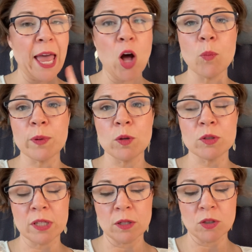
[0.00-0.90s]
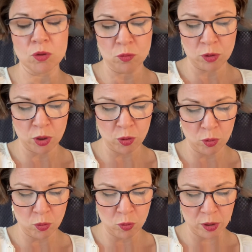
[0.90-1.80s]
help you
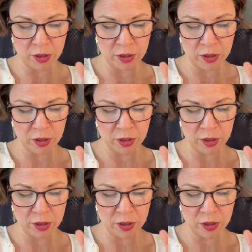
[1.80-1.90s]
to